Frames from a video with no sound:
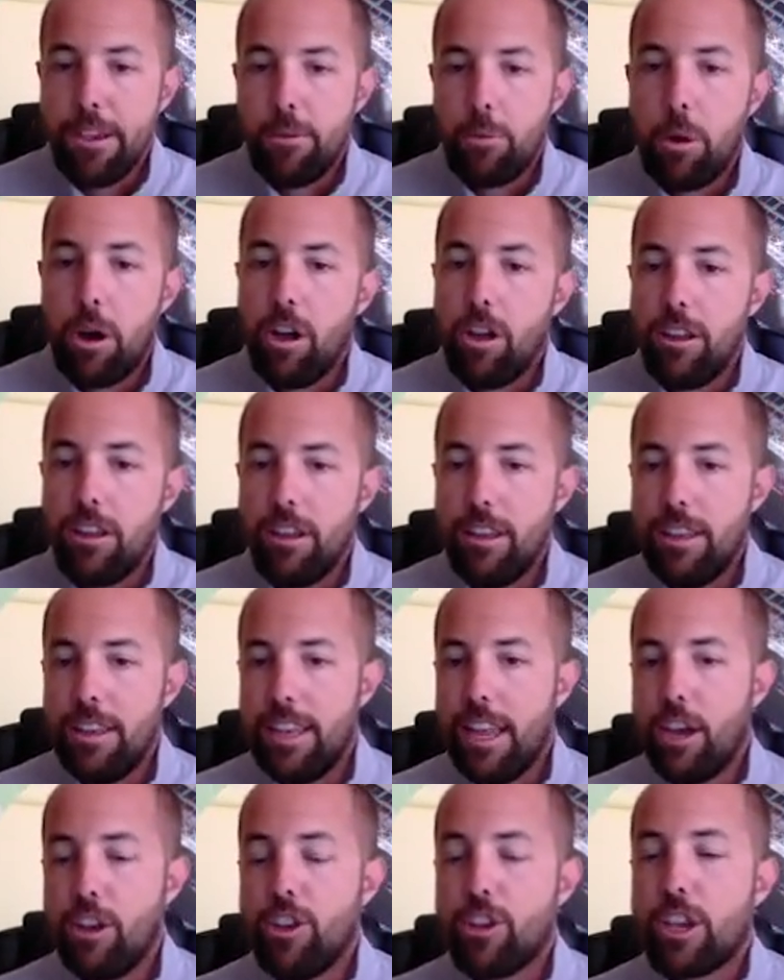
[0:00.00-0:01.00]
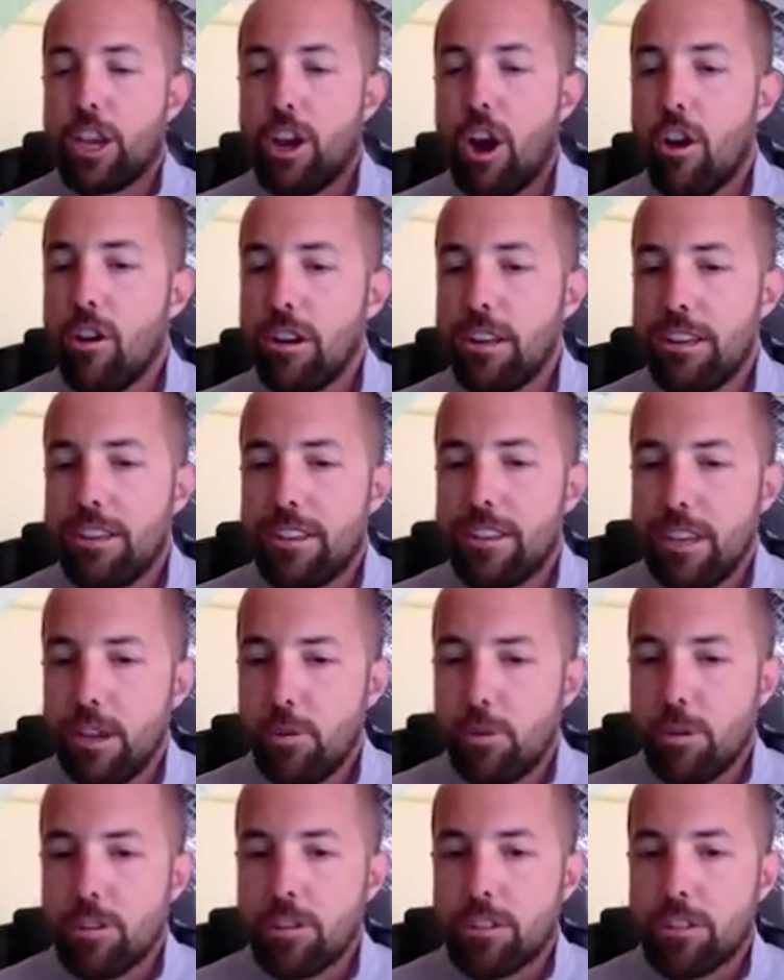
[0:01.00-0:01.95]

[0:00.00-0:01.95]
well, now you can already see where